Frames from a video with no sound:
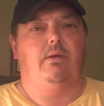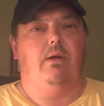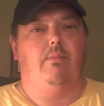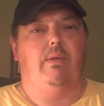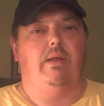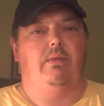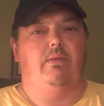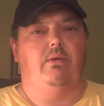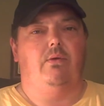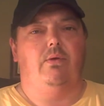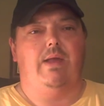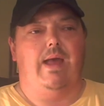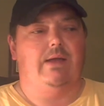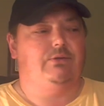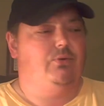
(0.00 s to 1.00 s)
I mean, the
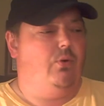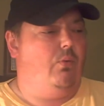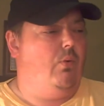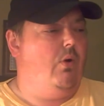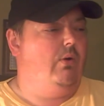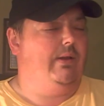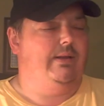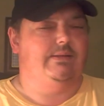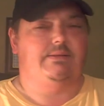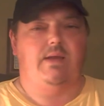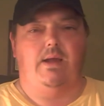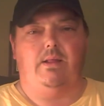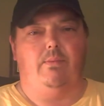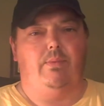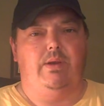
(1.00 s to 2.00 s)
guys who are walking
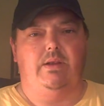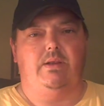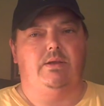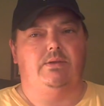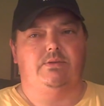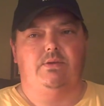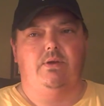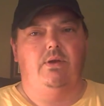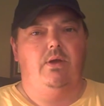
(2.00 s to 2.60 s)
encyclopedias,